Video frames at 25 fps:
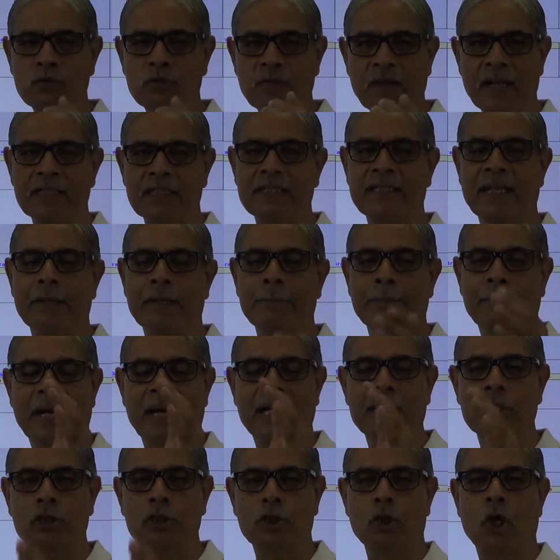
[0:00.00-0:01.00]
were sent,
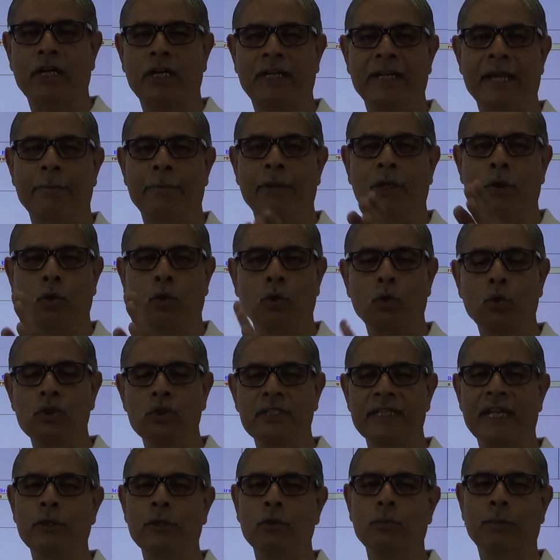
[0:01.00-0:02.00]
branch stock debit to goods
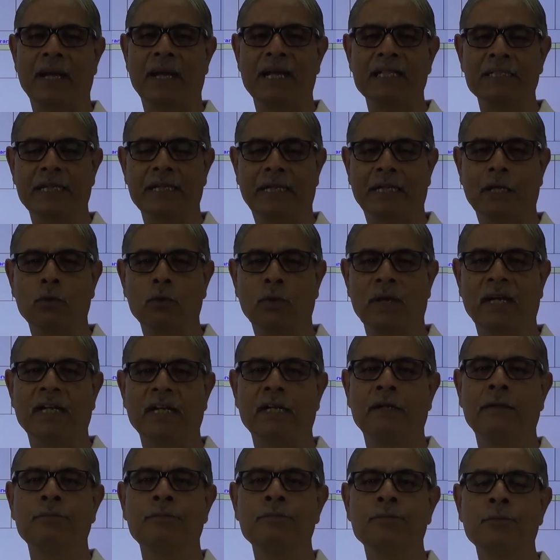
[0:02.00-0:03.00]
sent to branch account
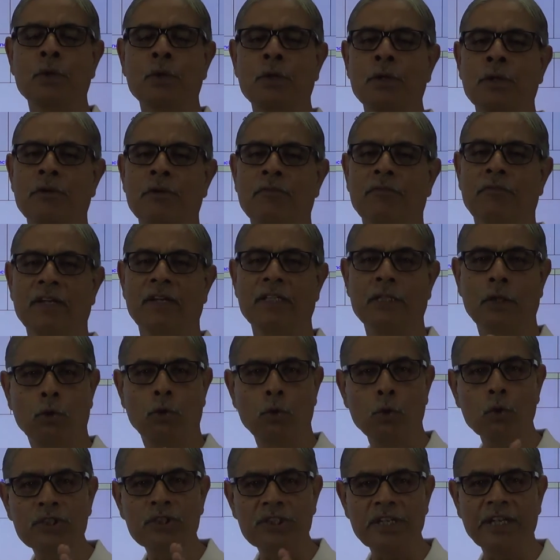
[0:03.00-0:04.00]
credit. When the
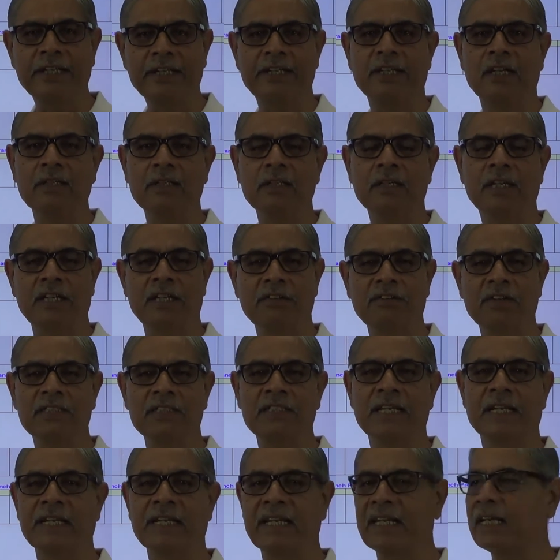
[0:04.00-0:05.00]
goods returned, reverse
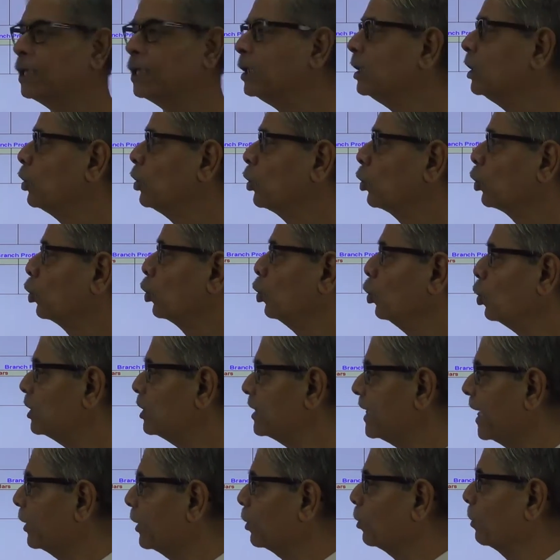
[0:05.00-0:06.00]
entry. Goods
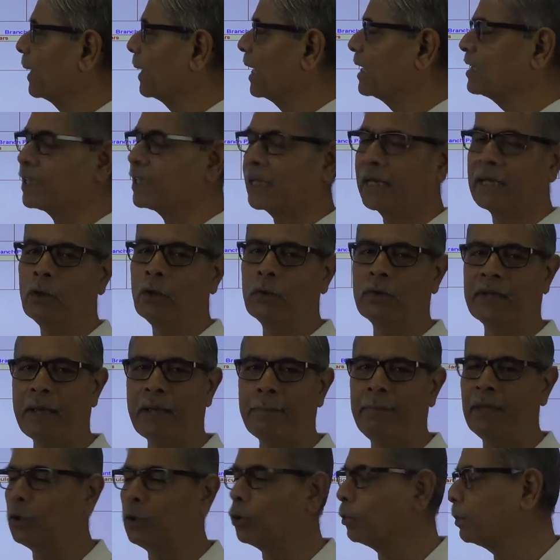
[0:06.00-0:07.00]
sent to branch account
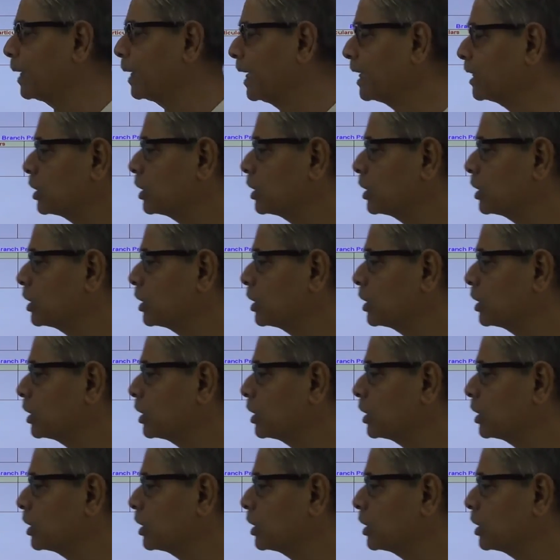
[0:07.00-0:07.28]
debit to branch